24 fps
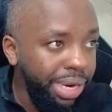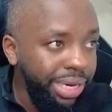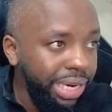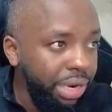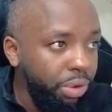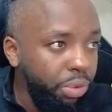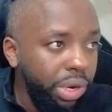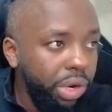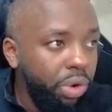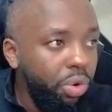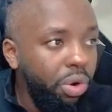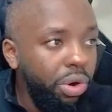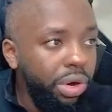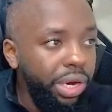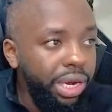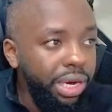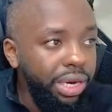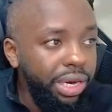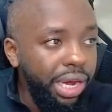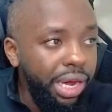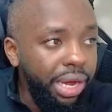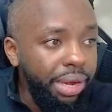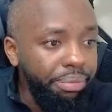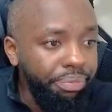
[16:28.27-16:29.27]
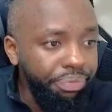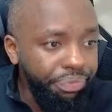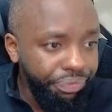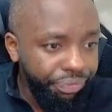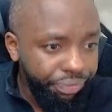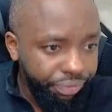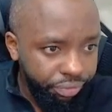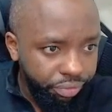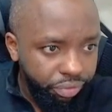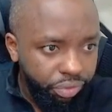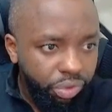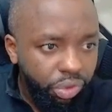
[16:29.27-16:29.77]
I recorded
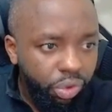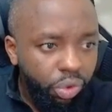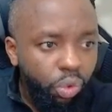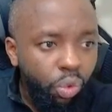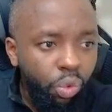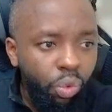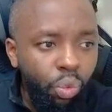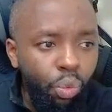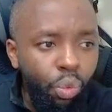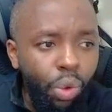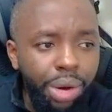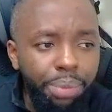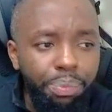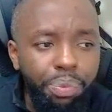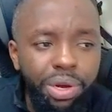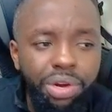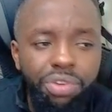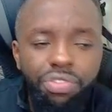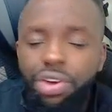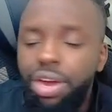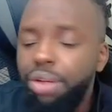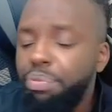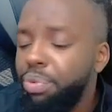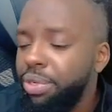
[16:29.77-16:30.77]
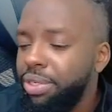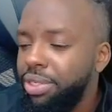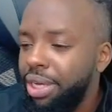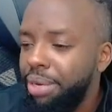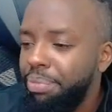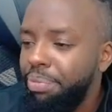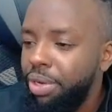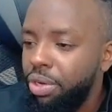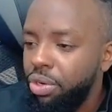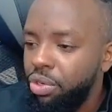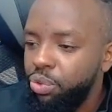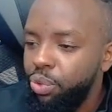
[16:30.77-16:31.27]

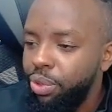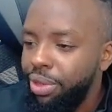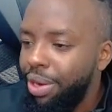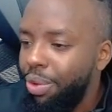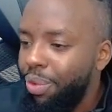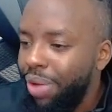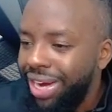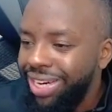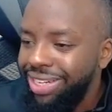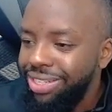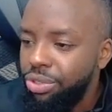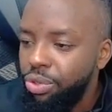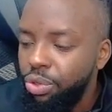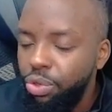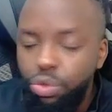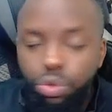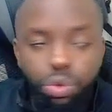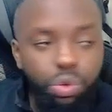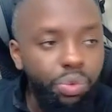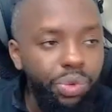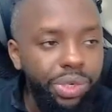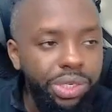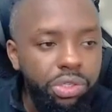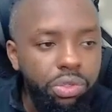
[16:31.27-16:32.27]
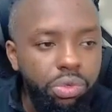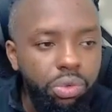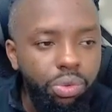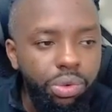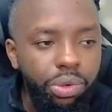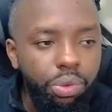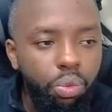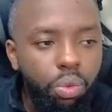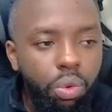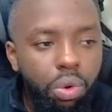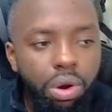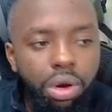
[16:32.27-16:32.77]
1.5% because with a 1:2 risk to
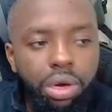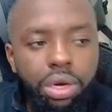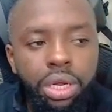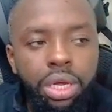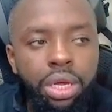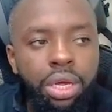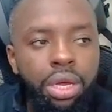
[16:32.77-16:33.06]
reward,